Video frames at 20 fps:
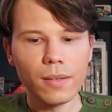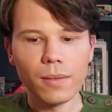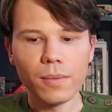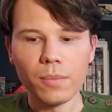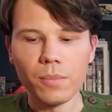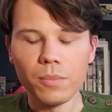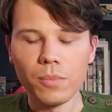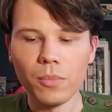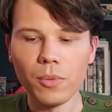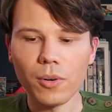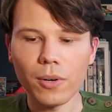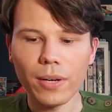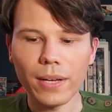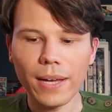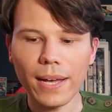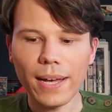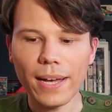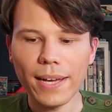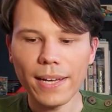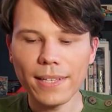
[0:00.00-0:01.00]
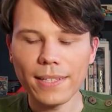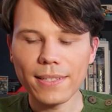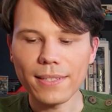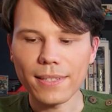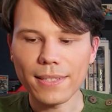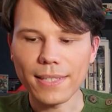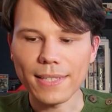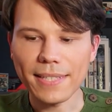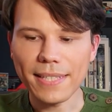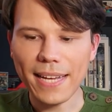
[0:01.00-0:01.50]
More guides
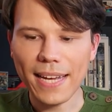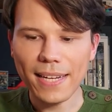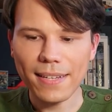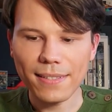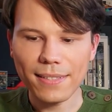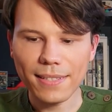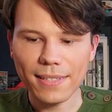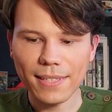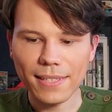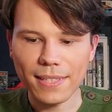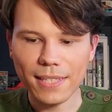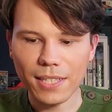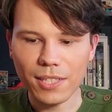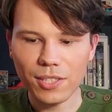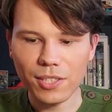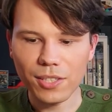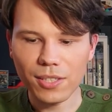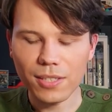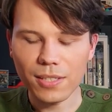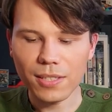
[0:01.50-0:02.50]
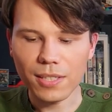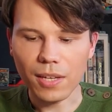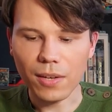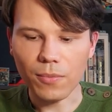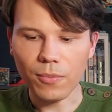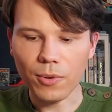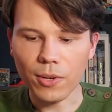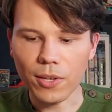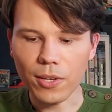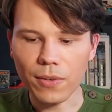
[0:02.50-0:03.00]
on status conditions and
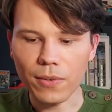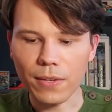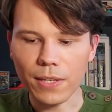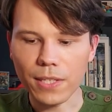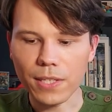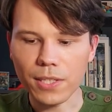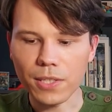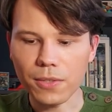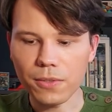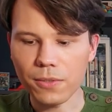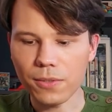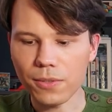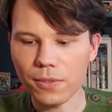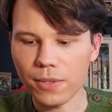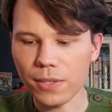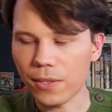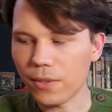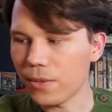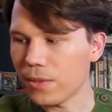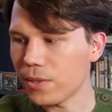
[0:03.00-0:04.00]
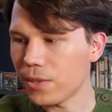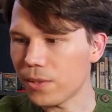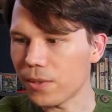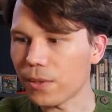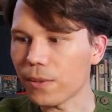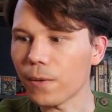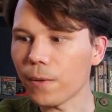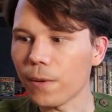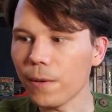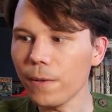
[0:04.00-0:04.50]
what you can do during your
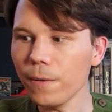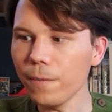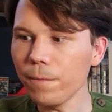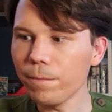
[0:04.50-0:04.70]
turn.